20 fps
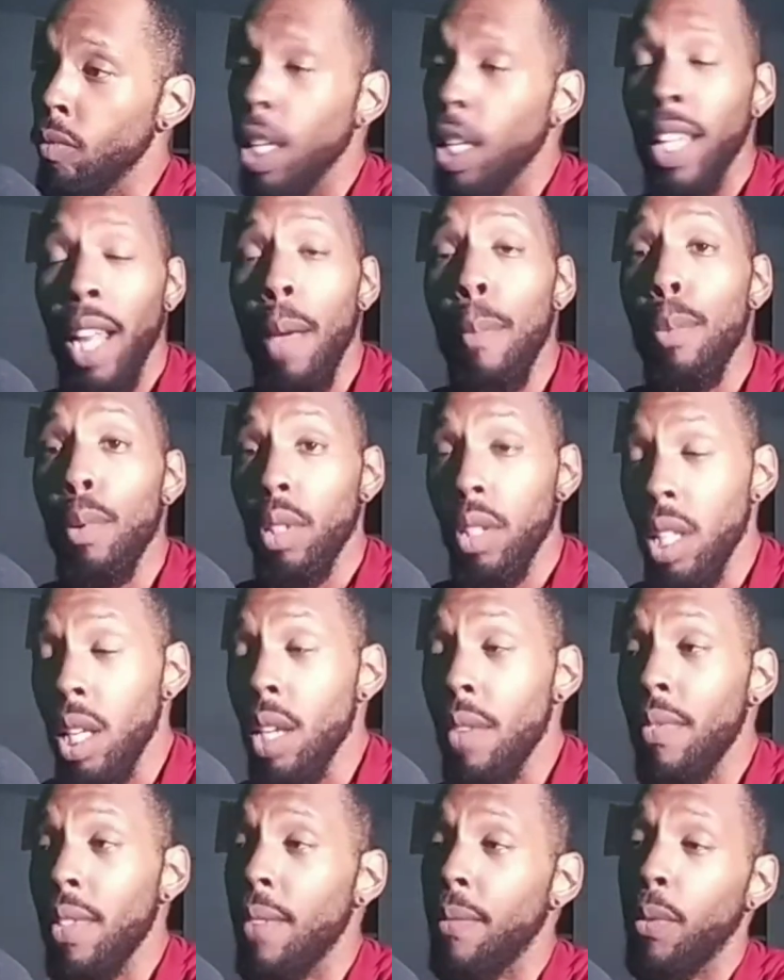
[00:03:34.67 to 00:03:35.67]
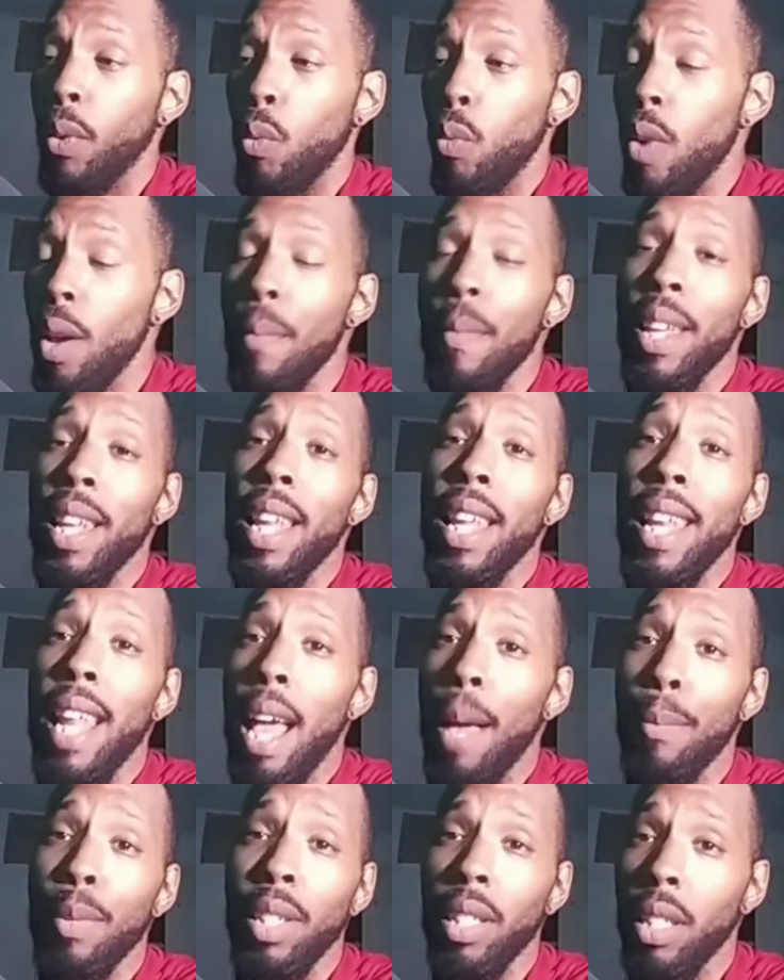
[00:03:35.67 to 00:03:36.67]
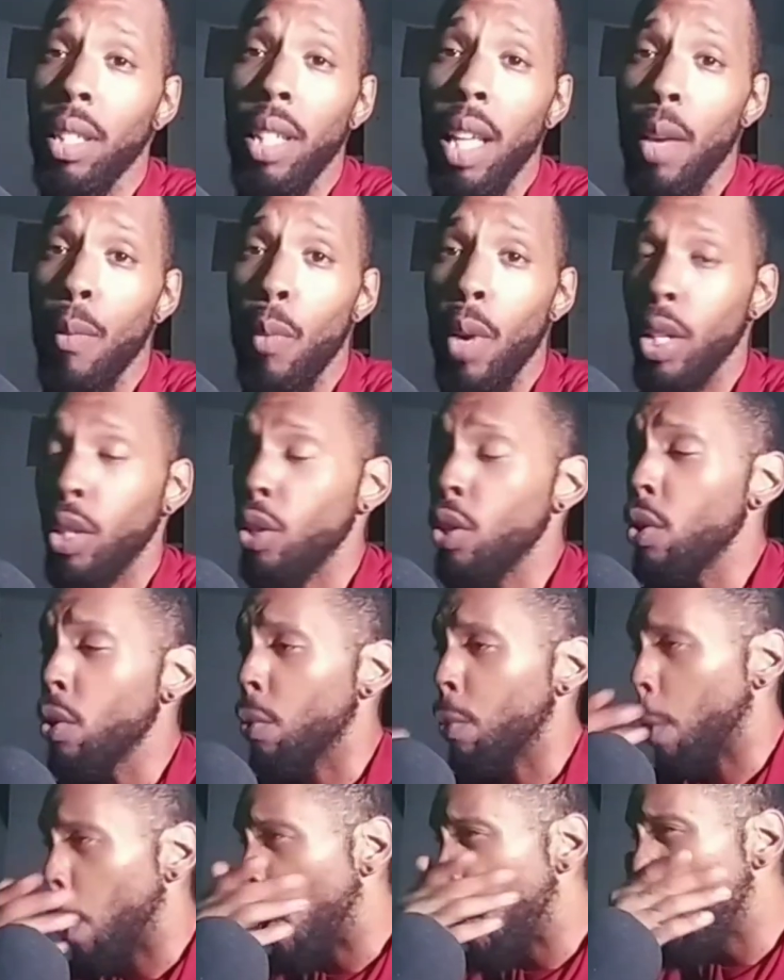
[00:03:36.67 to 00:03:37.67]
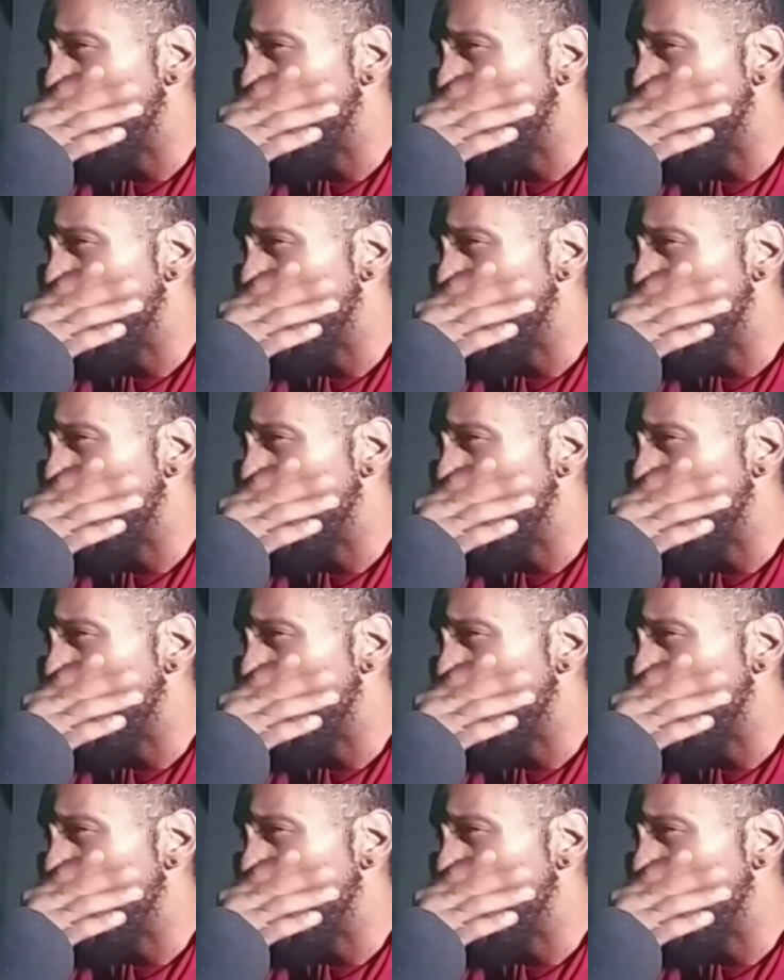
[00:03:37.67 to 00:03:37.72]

And I believe that for women, it happens the same way too.